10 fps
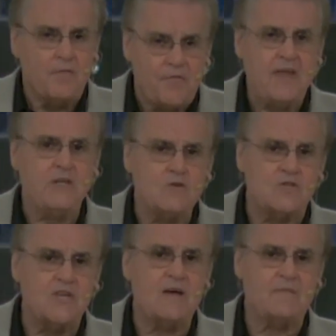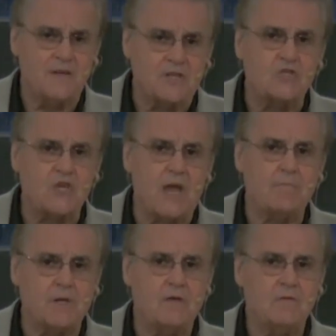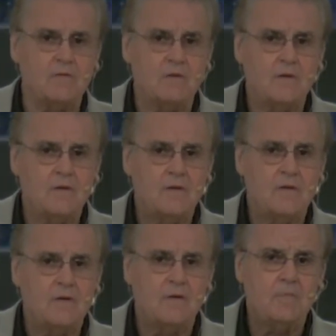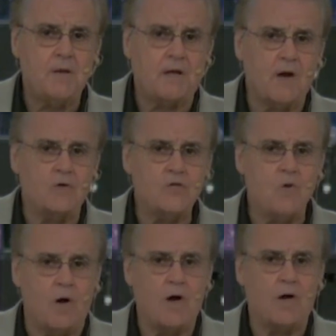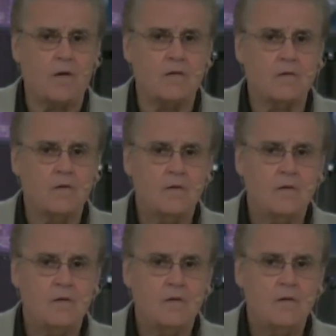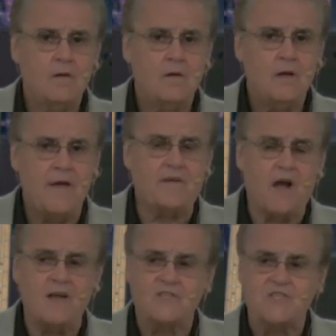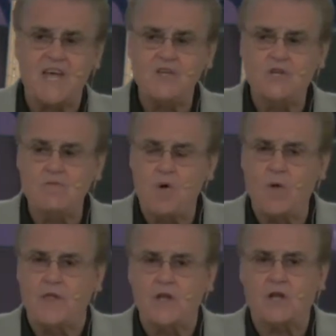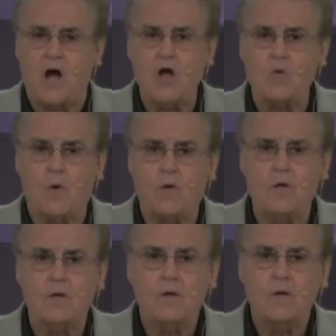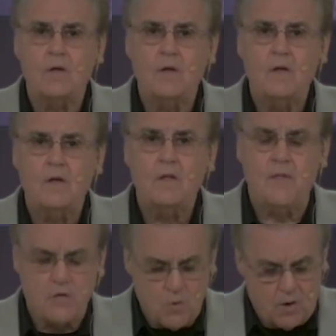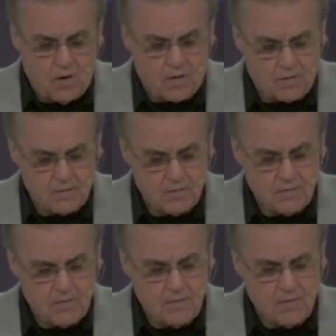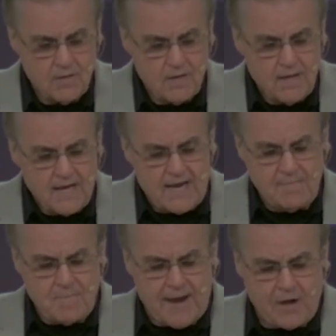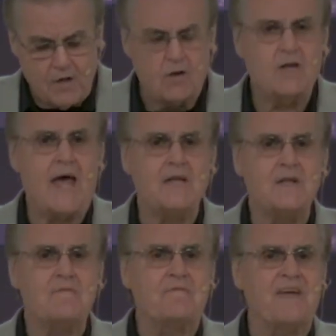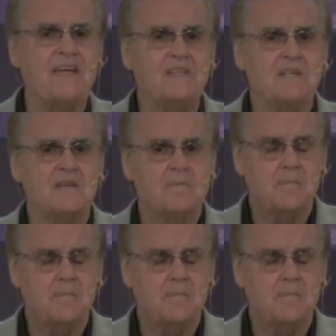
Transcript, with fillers: Think yourself as a champion because you are. If God says you're more than a conqueror, then you are. It may look like defeat.